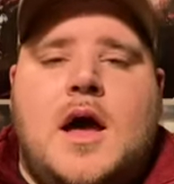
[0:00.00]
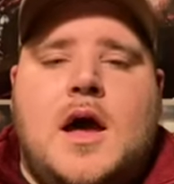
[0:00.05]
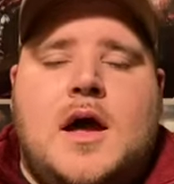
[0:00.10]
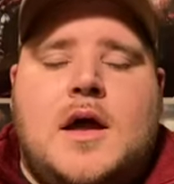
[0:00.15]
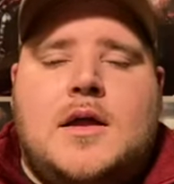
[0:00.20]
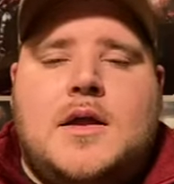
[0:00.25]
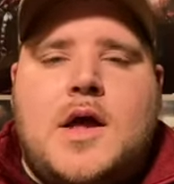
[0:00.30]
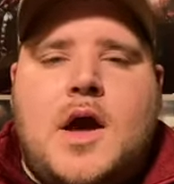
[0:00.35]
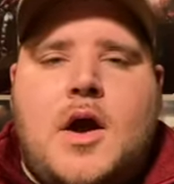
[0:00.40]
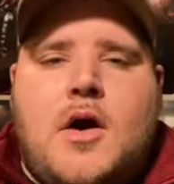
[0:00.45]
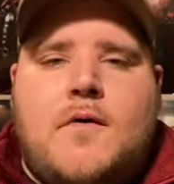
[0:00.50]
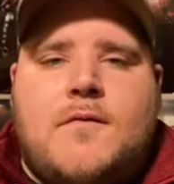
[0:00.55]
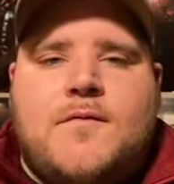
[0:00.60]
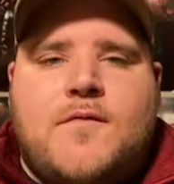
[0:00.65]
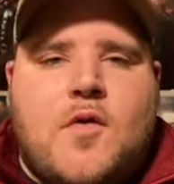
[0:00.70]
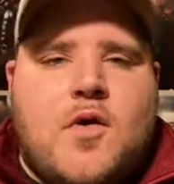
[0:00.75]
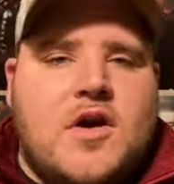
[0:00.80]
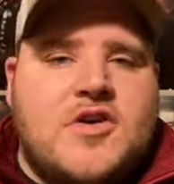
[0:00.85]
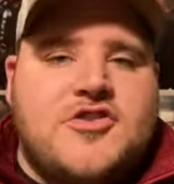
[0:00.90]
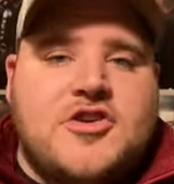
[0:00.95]
Now,
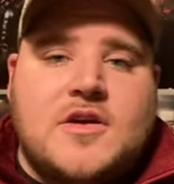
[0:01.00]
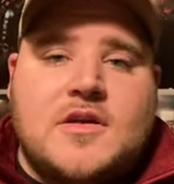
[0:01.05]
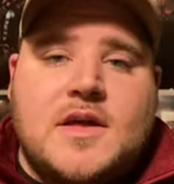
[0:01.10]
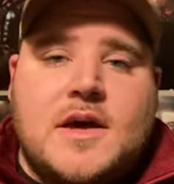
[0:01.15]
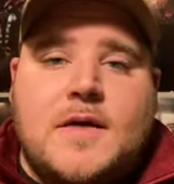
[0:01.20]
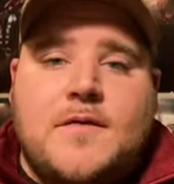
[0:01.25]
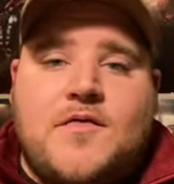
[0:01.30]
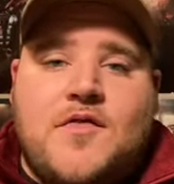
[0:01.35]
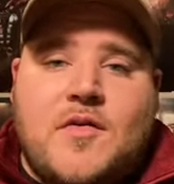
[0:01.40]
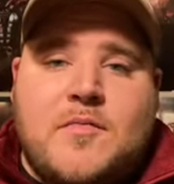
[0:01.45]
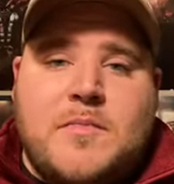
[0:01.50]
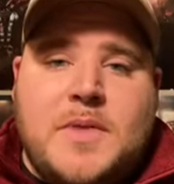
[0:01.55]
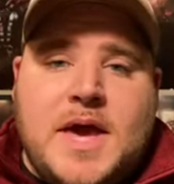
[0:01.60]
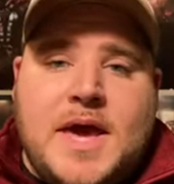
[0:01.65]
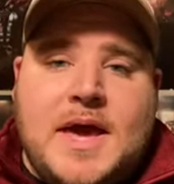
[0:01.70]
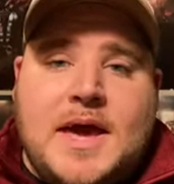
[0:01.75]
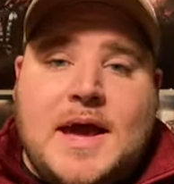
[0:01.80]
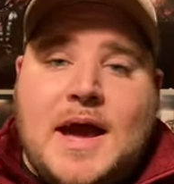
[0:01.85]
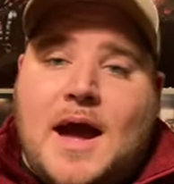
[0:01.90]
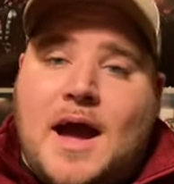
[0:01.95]
fortunately for
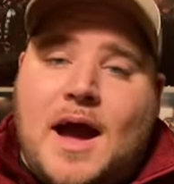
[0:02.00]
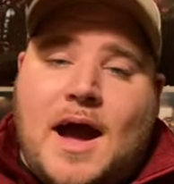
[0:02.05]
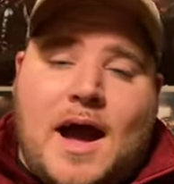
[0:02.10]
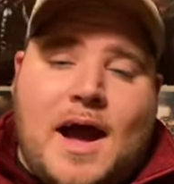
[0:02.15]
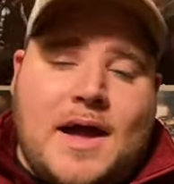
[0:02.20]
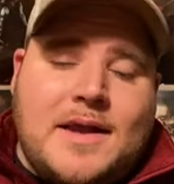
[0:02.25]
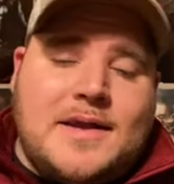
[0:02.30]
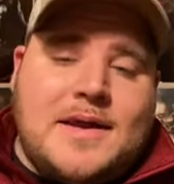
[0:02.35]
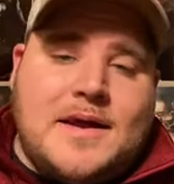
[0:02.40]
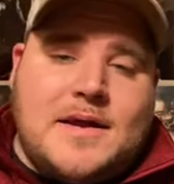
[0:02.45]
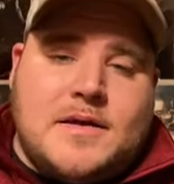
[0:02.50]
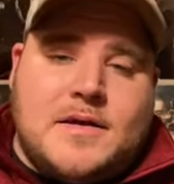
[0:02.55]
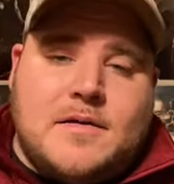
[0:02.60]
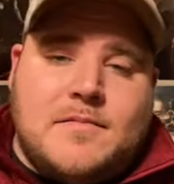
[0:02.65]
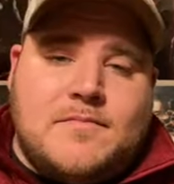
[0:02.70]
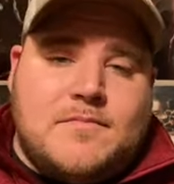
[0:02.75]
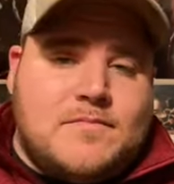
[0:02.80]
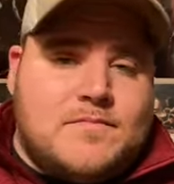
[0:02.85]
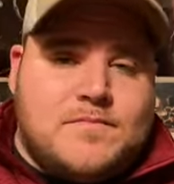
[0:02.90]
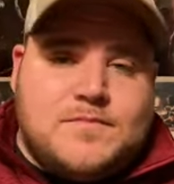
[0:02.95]
me, I
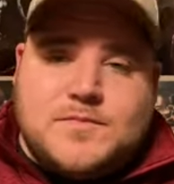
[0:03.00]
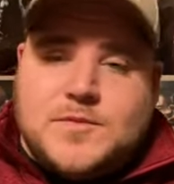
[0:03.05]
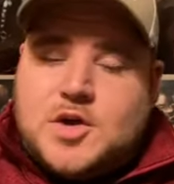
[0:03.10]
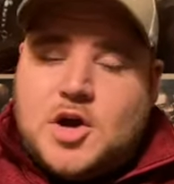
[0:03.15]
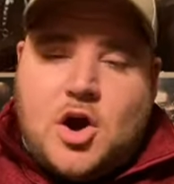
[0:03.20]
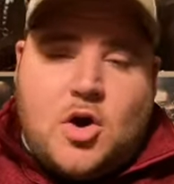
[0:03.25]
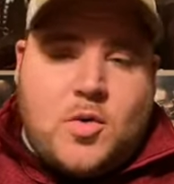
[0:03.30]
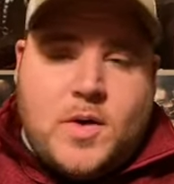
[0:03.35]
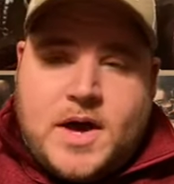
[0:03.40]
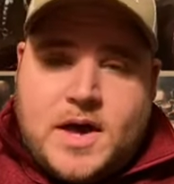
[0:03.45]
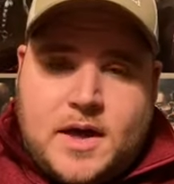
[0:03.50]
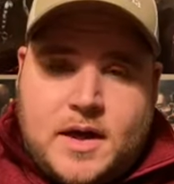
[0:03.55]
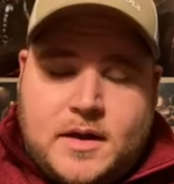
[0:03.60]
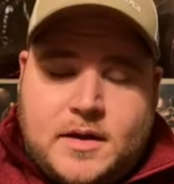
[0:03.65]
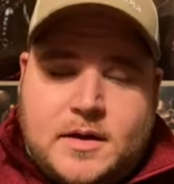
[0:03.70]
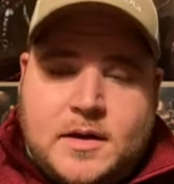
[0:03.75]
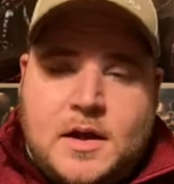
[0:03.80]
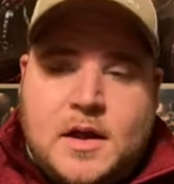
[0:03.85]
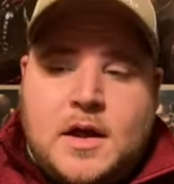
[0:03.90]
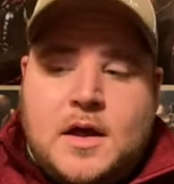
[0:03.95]
didn't go
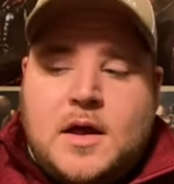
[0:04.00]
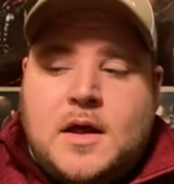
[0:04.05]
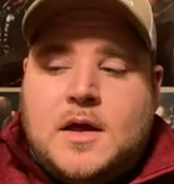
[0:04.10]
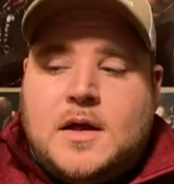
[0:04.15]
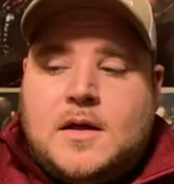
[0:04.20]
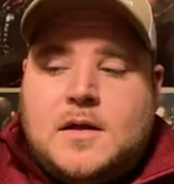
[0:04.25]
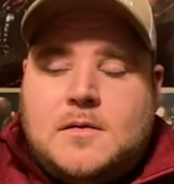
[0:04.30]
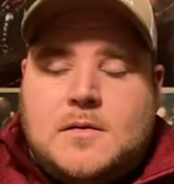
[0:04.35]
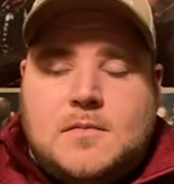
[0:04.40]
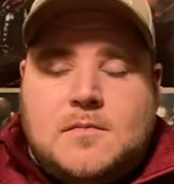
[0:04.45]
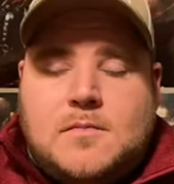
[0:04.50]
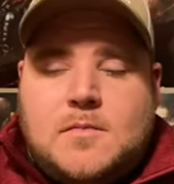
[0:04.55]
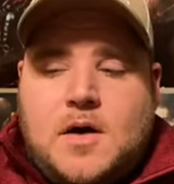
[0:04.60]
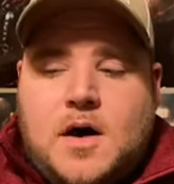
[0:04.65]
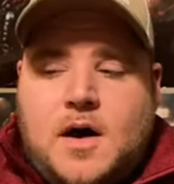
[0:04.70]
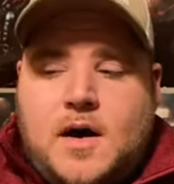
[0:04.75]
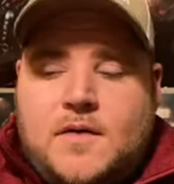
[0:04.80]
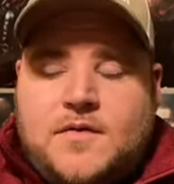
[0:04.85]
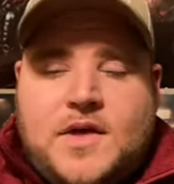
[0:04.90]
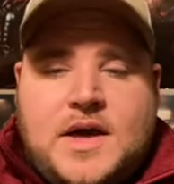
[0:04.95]
in
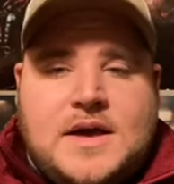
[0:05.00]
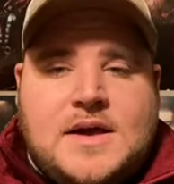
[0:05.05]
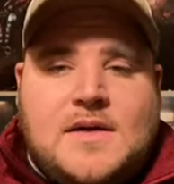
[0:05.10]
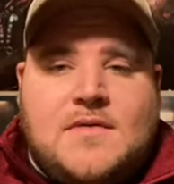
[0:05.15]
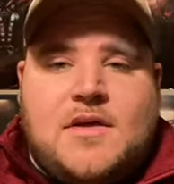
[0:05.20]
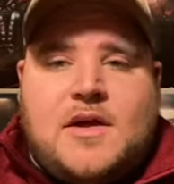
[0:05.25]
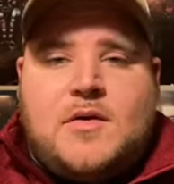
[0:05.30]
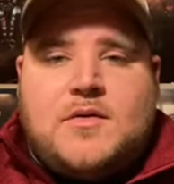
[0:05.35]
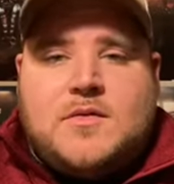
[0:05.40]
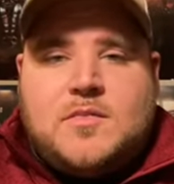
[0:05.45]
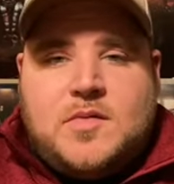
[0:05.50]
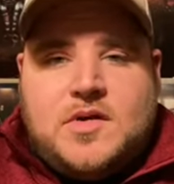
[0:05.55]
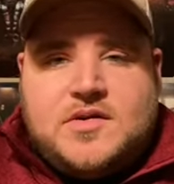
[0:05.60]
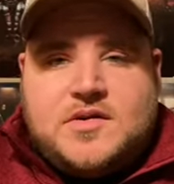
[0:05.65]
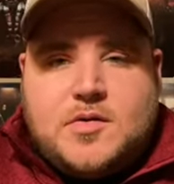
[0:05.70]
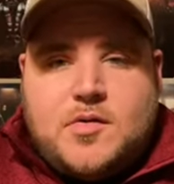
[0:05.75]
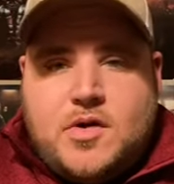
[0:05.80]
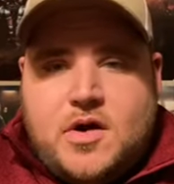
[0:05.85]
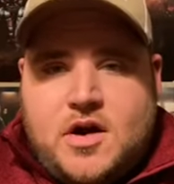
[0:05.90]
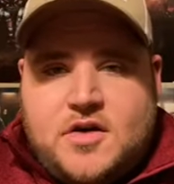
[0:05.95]
thinking that it was a
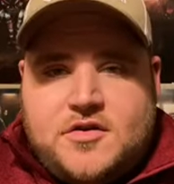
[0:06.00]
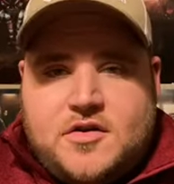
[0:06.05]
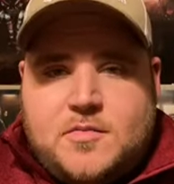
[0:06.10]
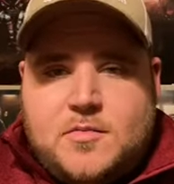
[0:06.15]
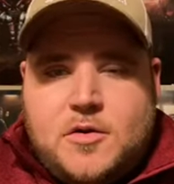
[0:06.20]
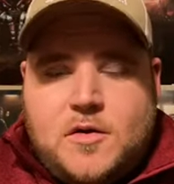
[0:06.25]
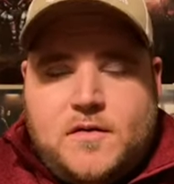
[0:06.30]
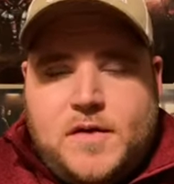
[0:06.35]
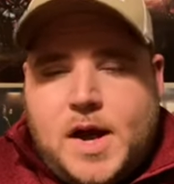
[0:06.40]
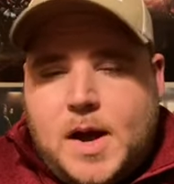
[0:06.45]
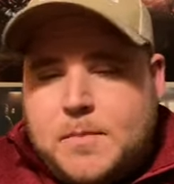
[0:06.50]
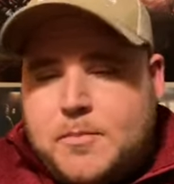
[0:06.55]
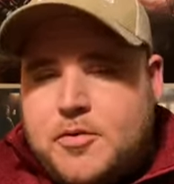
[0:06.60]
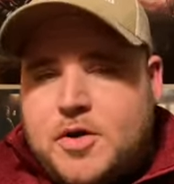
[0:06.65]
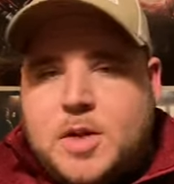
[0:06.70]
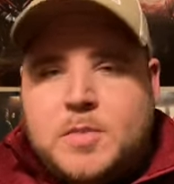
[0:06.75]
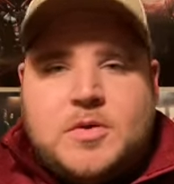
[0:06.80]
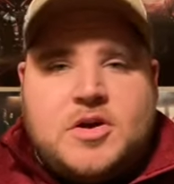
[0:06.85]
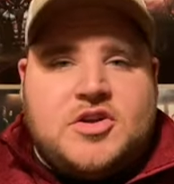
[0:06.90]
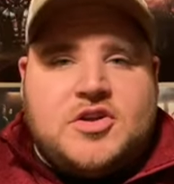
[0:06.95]
Mr. Rogers movie. I pretty
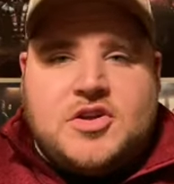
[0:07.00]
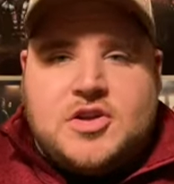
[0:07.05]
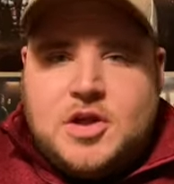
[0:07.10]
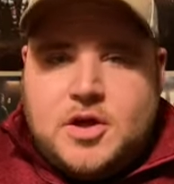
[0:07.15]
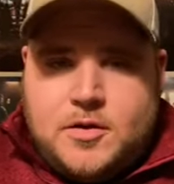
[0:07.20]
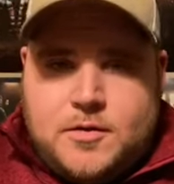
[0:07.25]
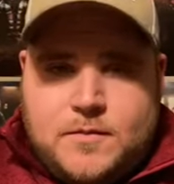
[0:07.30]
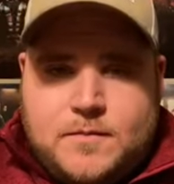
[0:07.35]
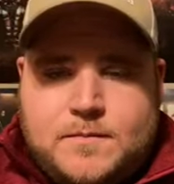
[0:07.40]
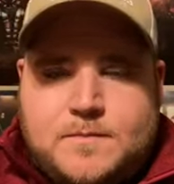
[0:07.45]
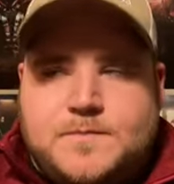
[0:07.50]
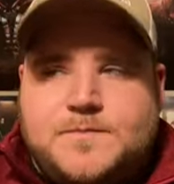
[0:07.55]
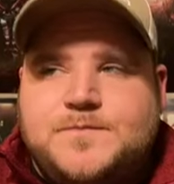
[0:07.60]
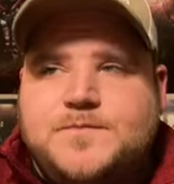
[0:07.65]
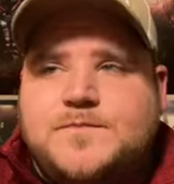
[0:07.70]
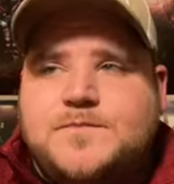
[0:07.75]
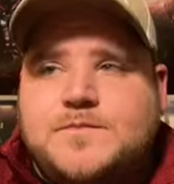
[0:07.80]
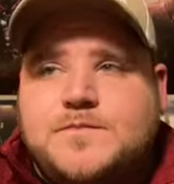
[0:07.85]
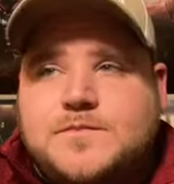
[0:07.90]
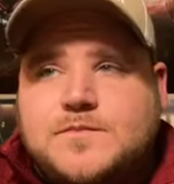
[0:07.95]
much knew
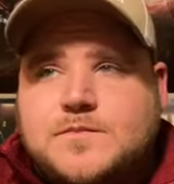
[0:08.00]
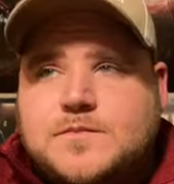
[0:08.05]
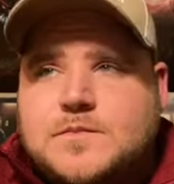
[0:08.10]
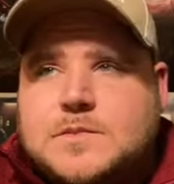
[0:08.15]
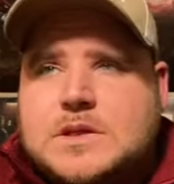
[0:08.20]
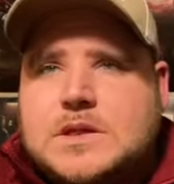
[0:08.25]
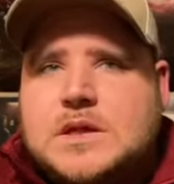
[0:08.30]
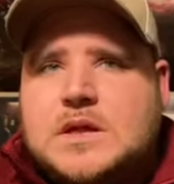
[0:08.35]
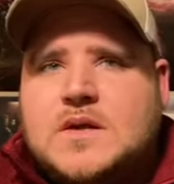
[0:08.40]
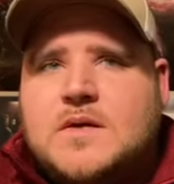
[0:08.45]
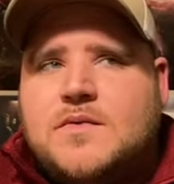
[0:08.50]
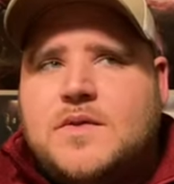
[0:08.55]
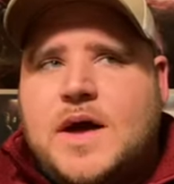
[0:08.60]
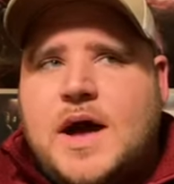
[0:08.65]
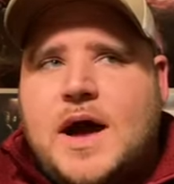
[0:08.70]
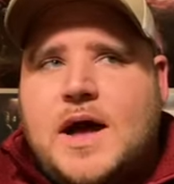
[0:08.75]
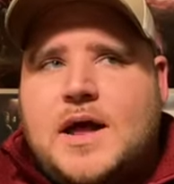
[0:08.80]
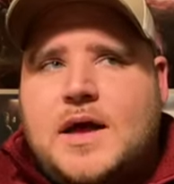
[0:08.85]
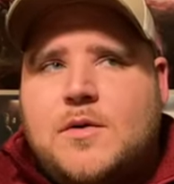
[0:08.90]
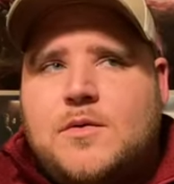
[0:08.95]

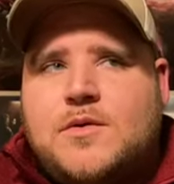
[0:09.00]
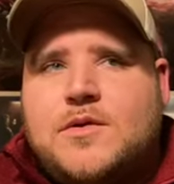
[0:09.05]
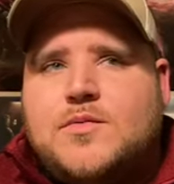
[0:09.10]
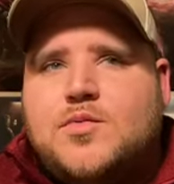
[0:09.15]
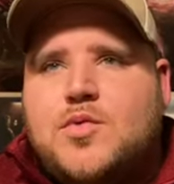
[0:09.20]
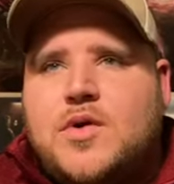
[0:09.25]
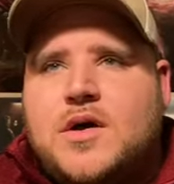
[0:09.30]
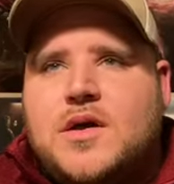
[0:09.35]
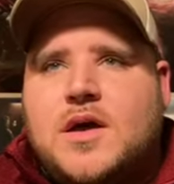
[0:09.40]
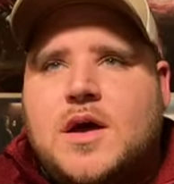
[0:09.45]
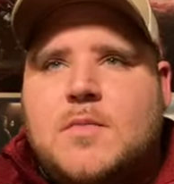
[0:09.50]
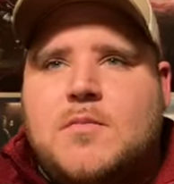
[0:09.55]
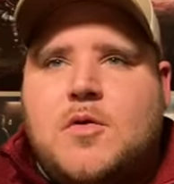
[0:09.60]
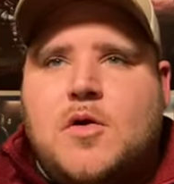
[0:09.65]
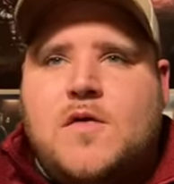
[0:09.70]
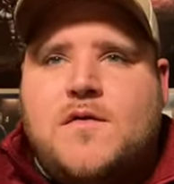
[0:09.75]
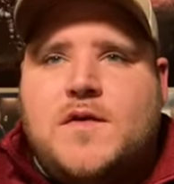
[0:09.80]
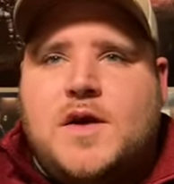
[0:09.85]
that it was really a movie